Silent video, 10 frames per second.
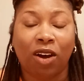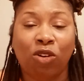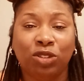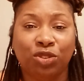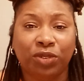
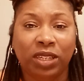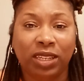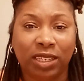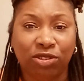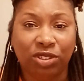
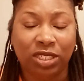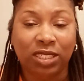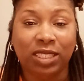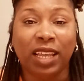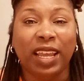altering
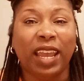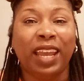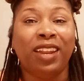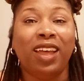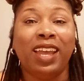energies, and